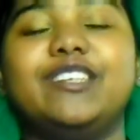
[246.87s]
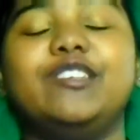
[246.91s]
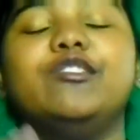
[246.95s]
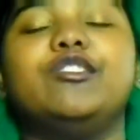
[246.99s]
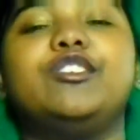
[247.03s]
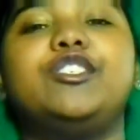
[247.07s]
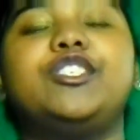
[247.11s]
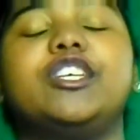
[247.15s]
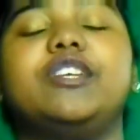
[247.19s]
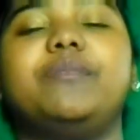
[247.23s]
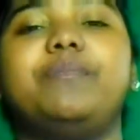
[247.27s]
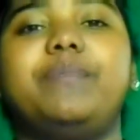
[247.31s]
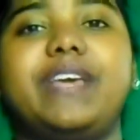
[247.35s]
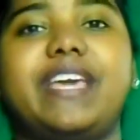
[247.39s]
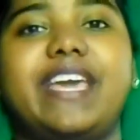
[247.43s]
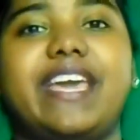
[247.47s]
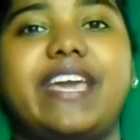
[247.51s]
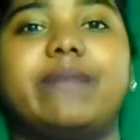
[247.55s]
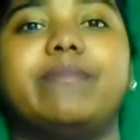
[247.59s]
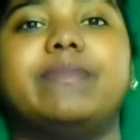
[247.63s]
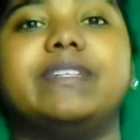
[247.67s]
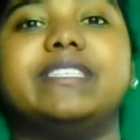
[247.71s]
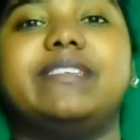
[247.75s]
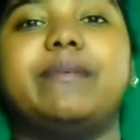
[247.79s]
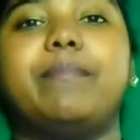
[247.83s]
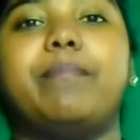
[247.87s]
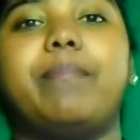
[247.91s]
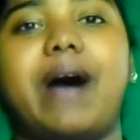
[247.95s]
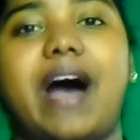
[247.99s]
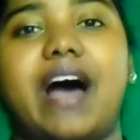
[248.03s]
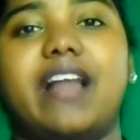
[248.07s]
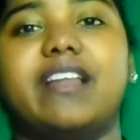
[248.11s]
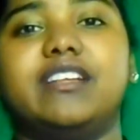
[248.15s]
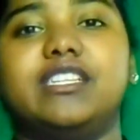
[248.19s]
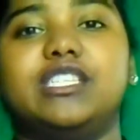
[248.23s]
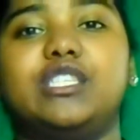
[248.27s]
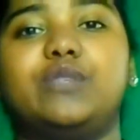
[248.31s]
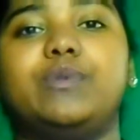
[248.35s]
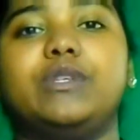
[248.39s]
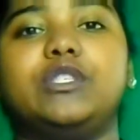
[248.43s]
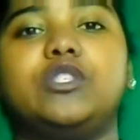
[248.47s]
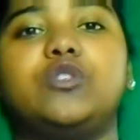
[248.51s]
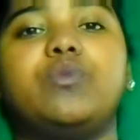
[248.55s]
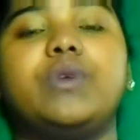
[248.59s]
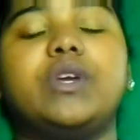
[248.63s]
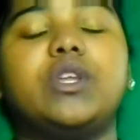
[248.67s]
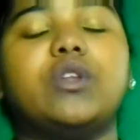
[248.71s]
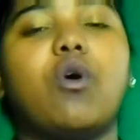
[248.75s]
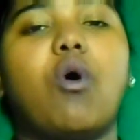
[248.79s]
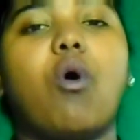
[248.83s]
You should be able to balance
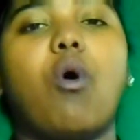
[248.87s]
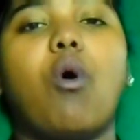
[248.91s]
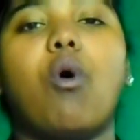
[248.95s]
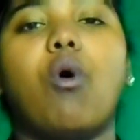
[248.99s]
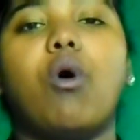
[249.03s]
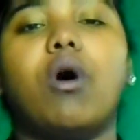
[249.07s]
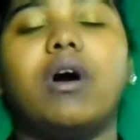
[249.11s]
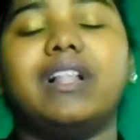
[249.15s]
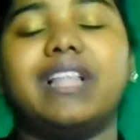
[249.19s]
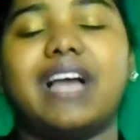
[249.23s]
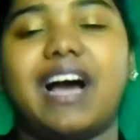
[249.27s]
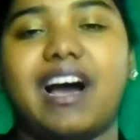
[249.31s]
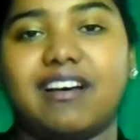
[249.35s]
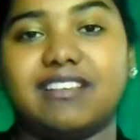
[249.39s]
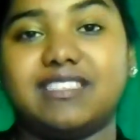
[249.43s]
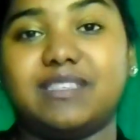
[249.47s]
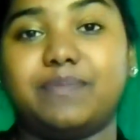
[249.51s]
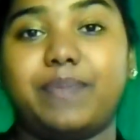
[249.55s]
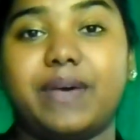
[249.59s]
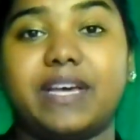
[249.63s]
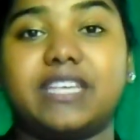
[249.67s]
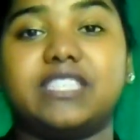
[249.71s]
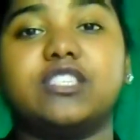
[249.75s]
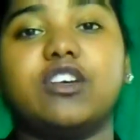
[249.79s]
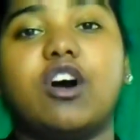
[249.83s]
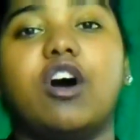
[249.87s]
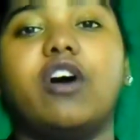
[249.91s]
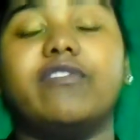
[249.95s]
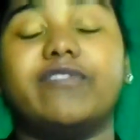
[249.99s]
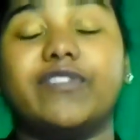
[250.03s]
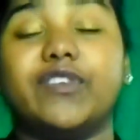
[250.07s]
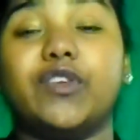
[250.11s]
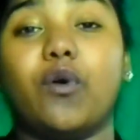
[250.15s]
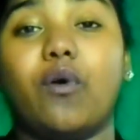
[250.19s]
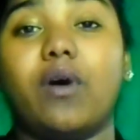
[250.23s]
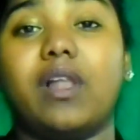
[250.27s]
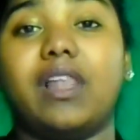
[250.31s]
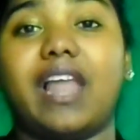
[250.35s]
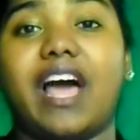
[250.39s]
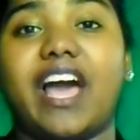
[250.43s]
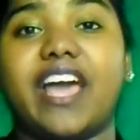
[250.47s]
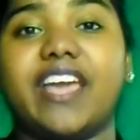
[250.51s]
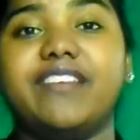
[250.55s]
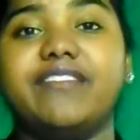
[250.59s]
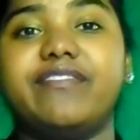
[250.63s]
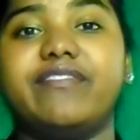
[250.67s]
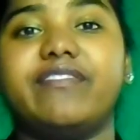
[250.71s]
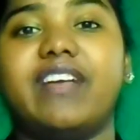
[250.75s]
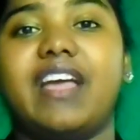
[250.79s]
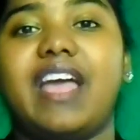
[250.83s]
between all aspects of your
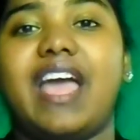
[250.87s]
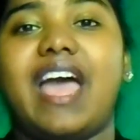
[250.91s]
life